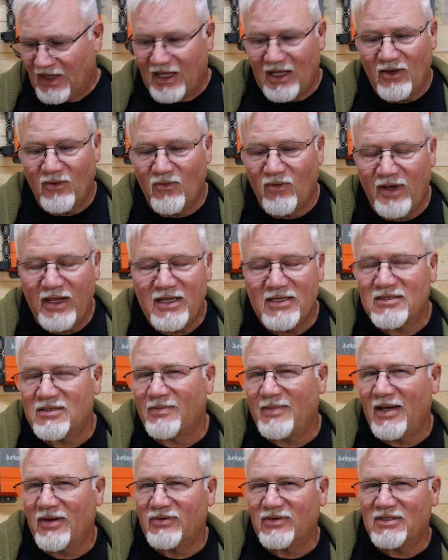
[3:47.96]
It weighs
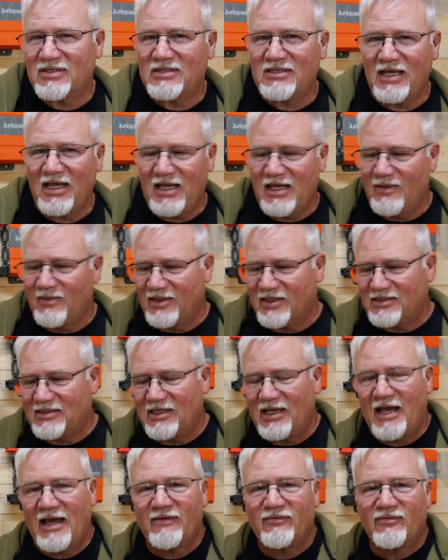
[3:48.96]
about the same as
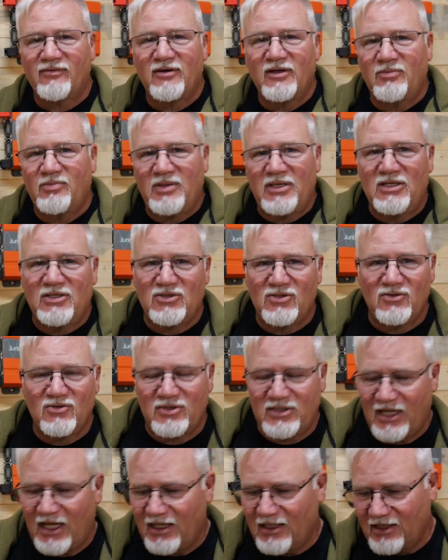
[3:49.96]
the Aferiy
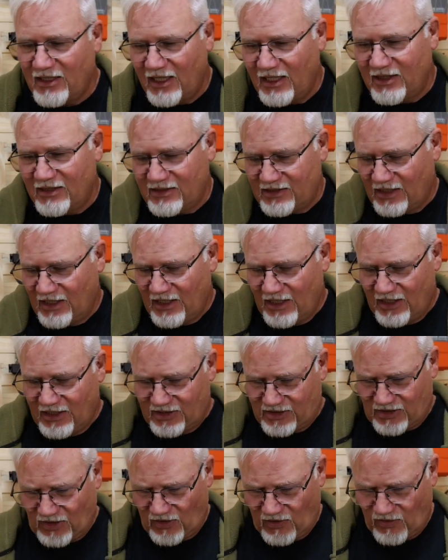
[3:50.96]
P210 does,
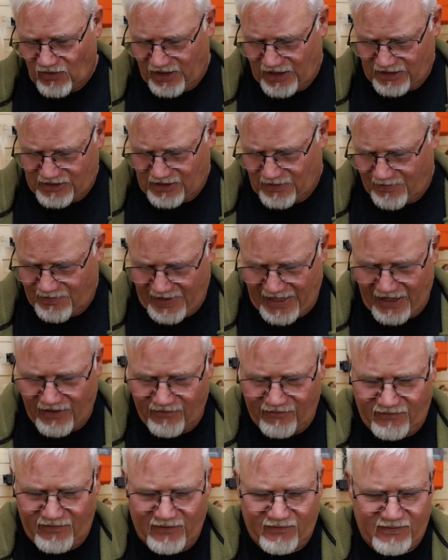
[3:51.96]
so it's
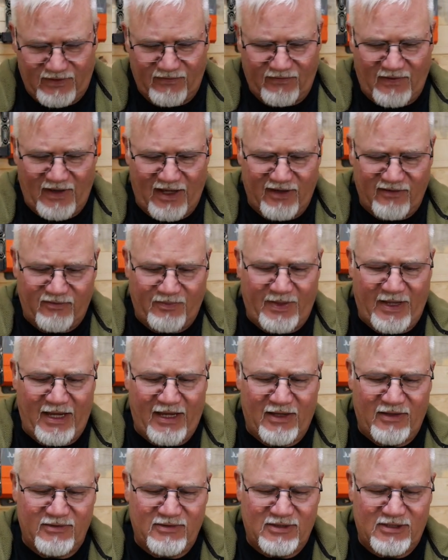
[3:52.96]
about 55
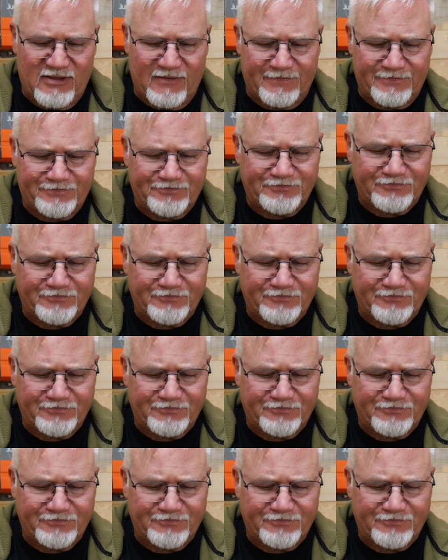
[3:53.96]
pounds.